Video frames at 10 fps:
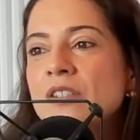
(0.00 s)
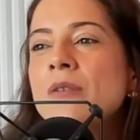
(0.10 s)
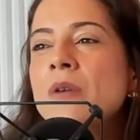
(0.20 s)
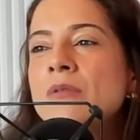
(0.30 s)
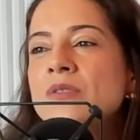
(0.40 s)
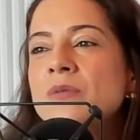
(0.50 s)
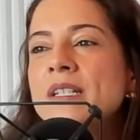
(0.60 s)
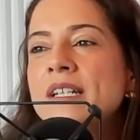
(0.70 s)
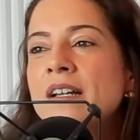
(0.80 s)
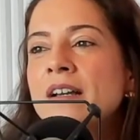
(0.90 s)
I was
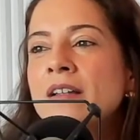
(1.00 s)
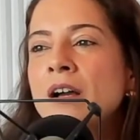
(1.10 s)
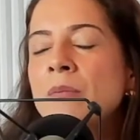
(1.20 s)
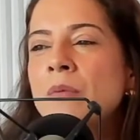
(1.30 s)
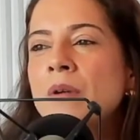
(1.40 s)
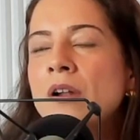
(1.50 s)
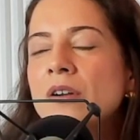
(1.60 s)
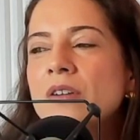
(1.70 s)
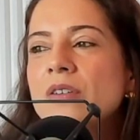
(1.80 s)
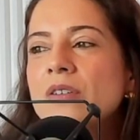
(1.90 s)
reading an
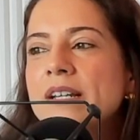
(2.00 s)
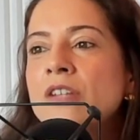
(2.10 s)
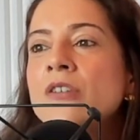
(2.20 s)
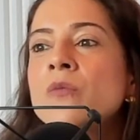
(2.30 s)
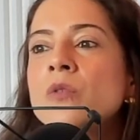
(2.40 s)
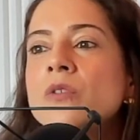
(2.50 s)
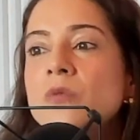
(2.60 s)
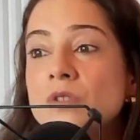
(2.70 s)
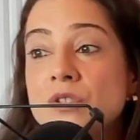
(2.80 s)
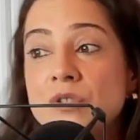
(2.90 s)
article, like, in World
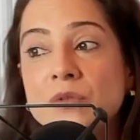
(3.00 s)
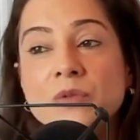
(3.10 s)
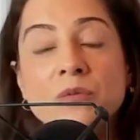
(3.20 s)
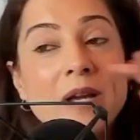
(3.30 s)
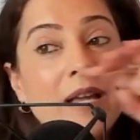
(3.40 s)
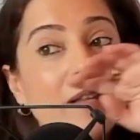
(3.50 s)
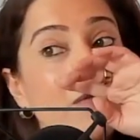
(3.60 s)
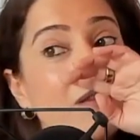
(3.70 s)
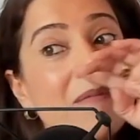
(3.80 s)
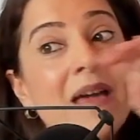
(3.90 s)
War II,
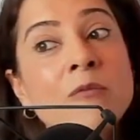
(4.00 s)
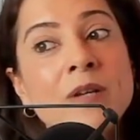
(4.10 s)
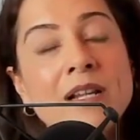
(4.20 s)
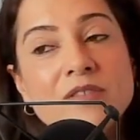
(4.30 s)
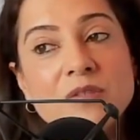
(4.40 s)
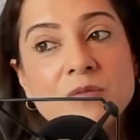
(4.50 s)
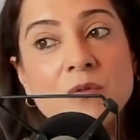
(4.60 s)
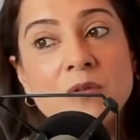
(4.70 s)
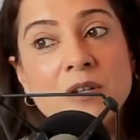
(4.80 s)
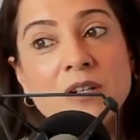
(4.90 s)
when the men went out to
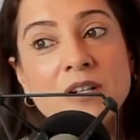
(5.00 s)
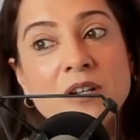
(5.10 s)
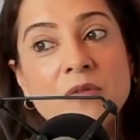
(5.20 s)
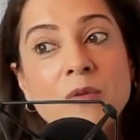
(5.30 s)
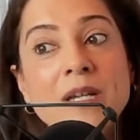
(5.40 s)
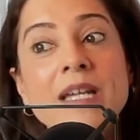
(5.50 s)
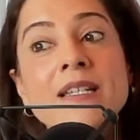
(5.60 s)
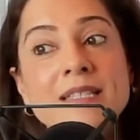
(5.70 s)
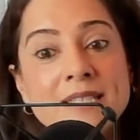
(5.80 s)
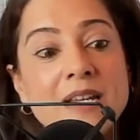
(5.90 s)
war,
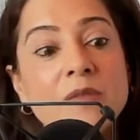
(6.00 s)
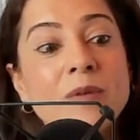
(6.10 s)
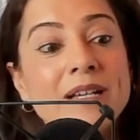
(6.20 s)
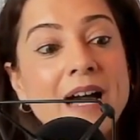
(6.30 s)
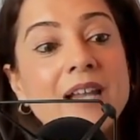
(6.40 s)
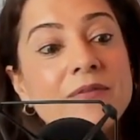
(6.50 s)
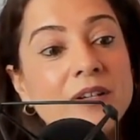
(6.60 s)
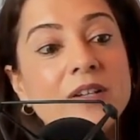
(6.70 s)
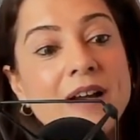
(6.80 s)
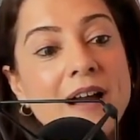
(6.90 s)
we decided we got to
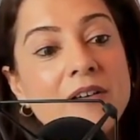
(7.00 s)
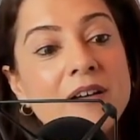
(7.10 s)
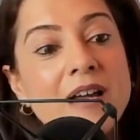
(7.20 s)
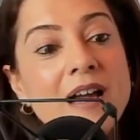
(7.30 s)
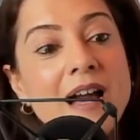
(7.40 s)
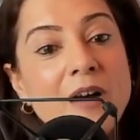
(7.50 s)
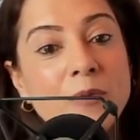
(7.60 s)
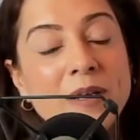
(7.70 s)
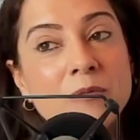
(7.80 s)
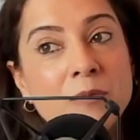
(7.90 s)
figure out how
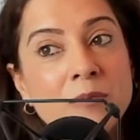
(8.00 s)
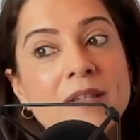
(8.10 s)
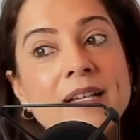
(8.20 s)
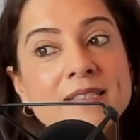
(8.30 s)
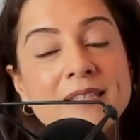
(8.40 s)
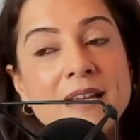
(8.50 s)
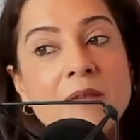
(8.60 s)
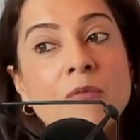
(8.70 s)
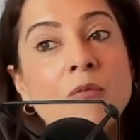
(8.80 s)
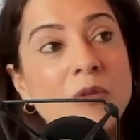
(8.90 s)
we can replace
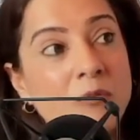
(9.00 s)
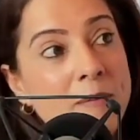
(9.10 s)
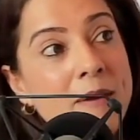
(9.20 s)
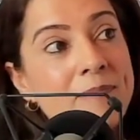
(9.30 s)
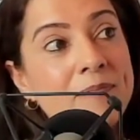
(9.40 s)
them with women.